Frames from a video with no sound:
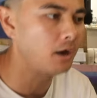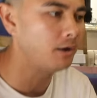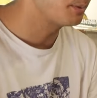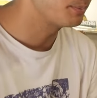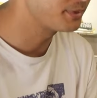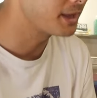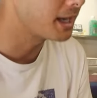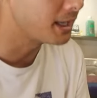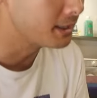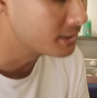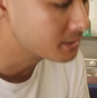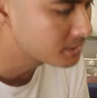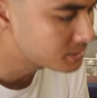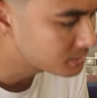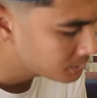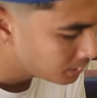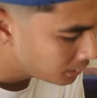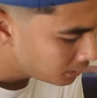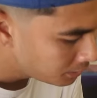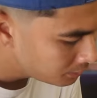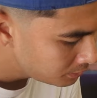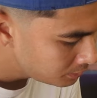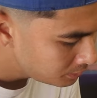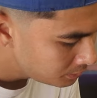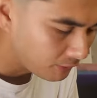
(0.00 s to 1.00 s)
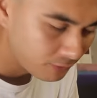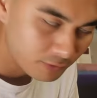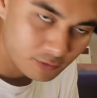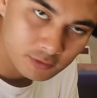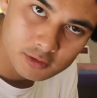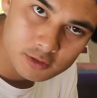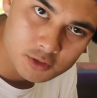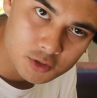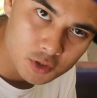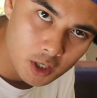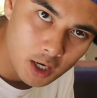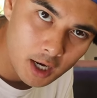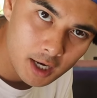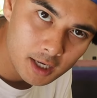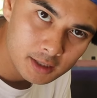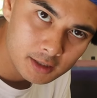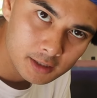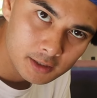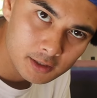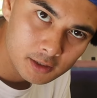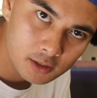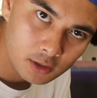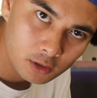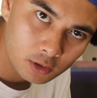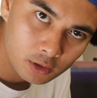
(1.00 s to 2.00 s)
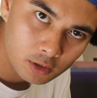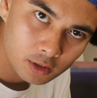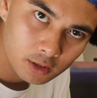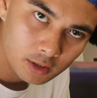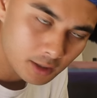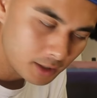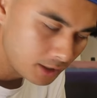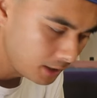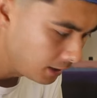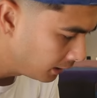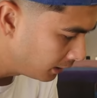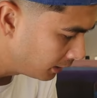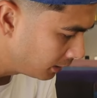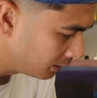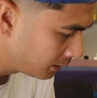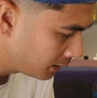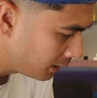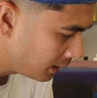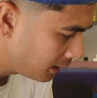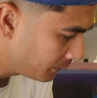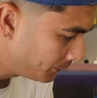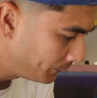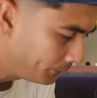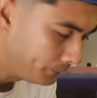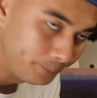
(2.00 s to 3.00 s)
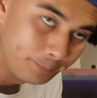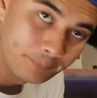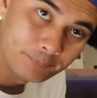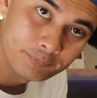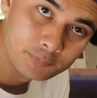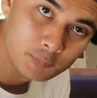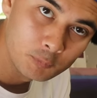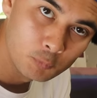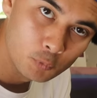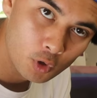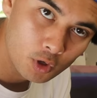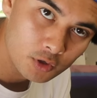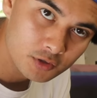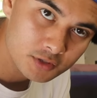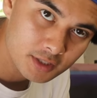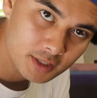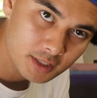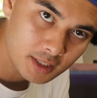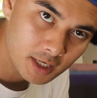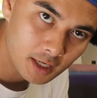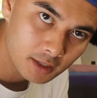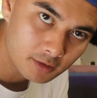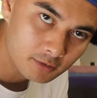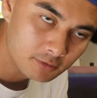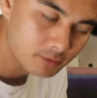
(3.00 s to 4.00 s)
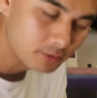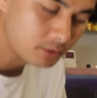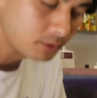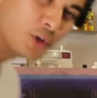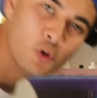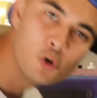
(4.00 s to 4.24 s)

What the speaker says: Pop that in the sun, wait for it to dry, clear coat it, and yeah, on to the next.